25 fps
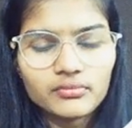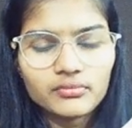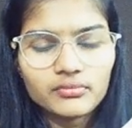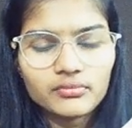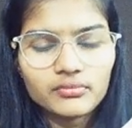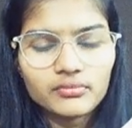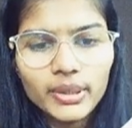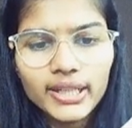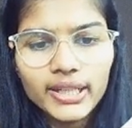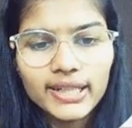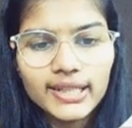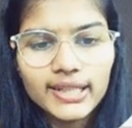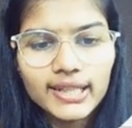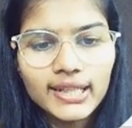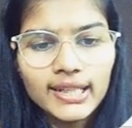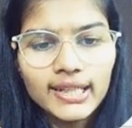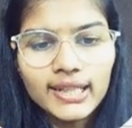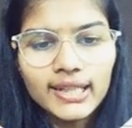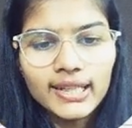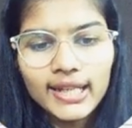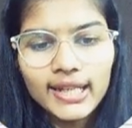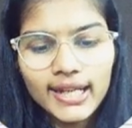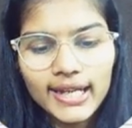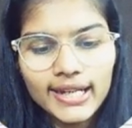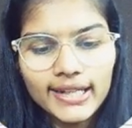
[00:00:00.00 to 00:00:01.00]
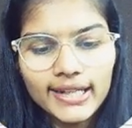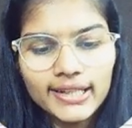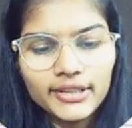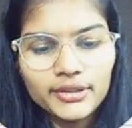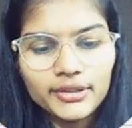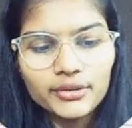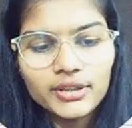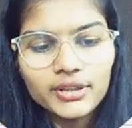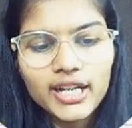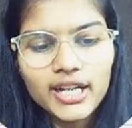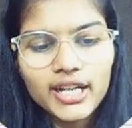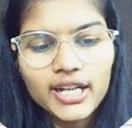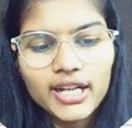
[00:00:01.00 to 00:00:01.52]
right? And into
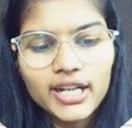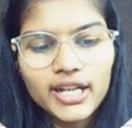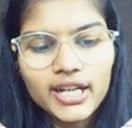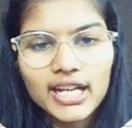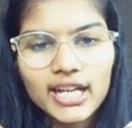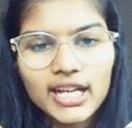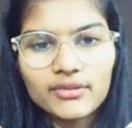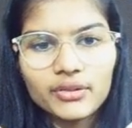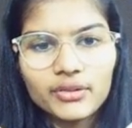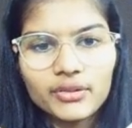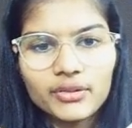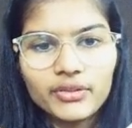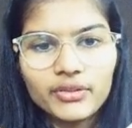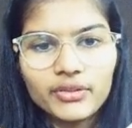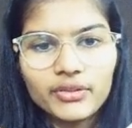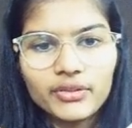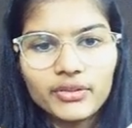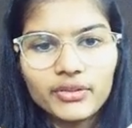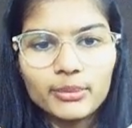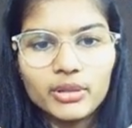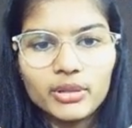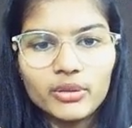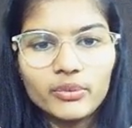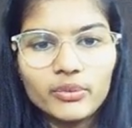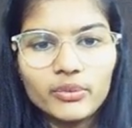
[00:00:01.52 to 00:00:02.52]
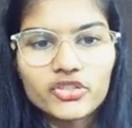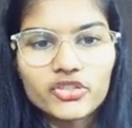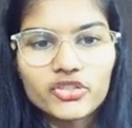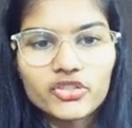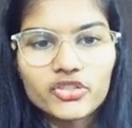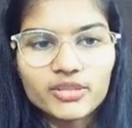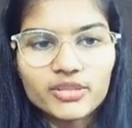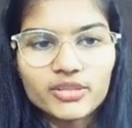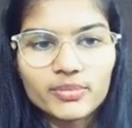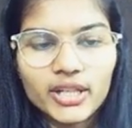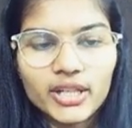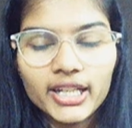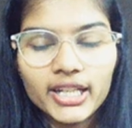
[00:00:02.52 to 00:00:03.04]
that I have the variable which
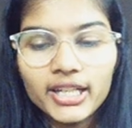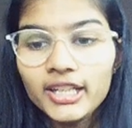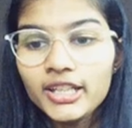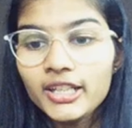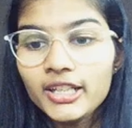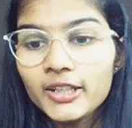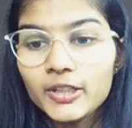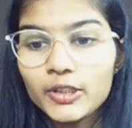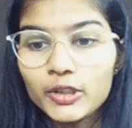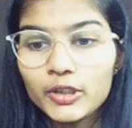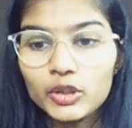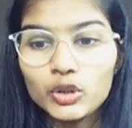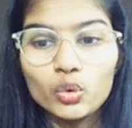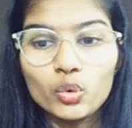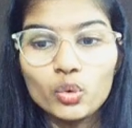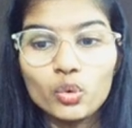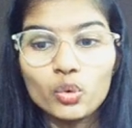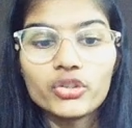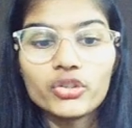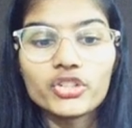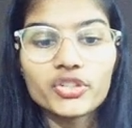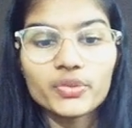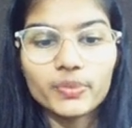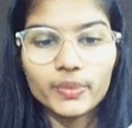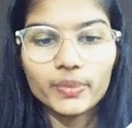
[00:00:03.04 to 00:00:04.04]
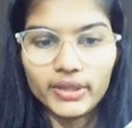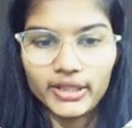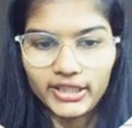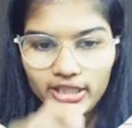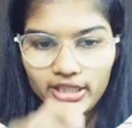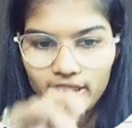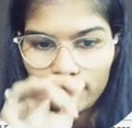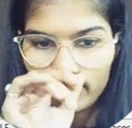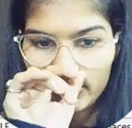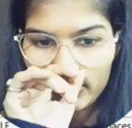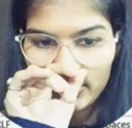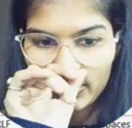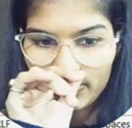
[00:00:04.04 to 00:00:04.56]
is my nodes
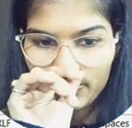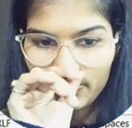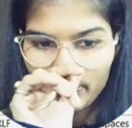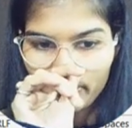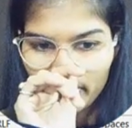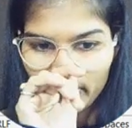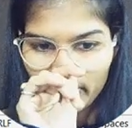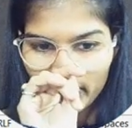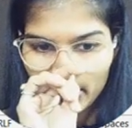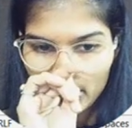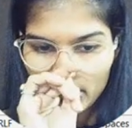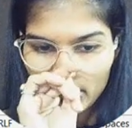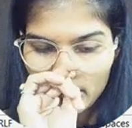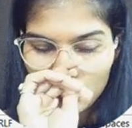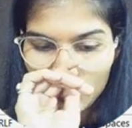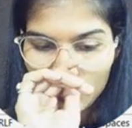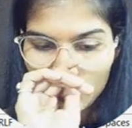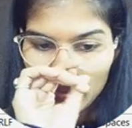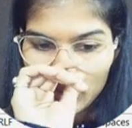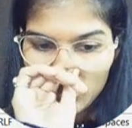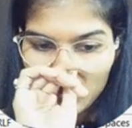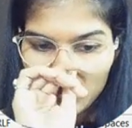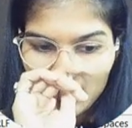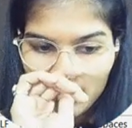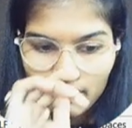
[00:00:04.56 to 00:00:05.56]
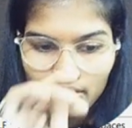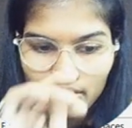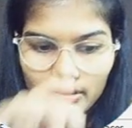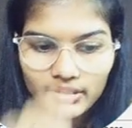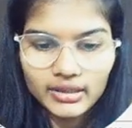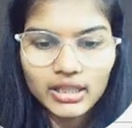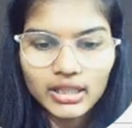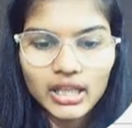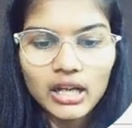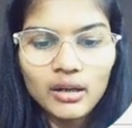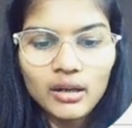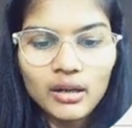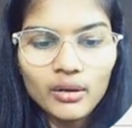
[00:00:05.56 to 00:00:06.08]
variable.
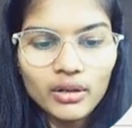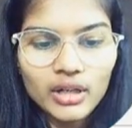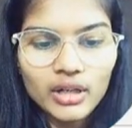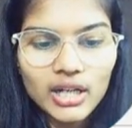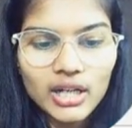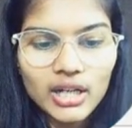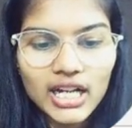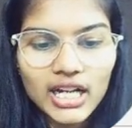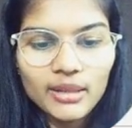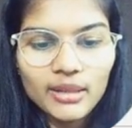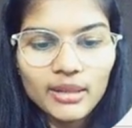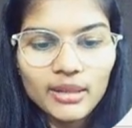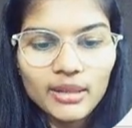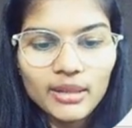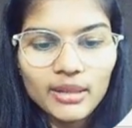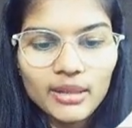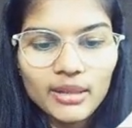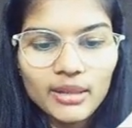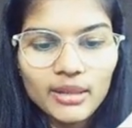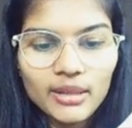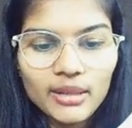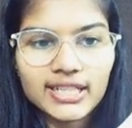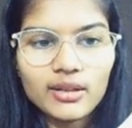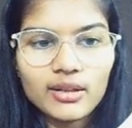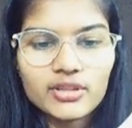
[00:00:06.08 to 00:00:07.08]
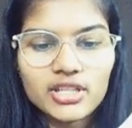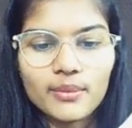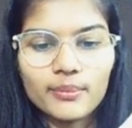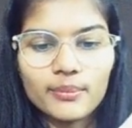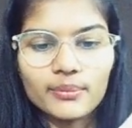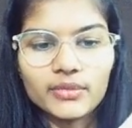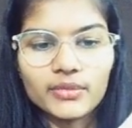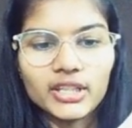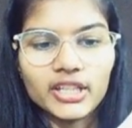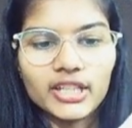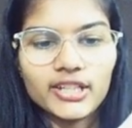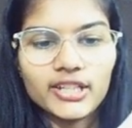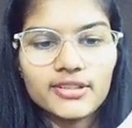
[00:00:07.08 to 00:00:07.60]
Now I'll print out
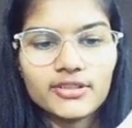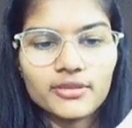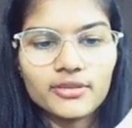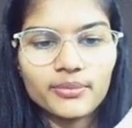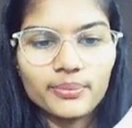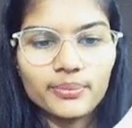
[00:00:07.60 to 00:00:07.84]
something. So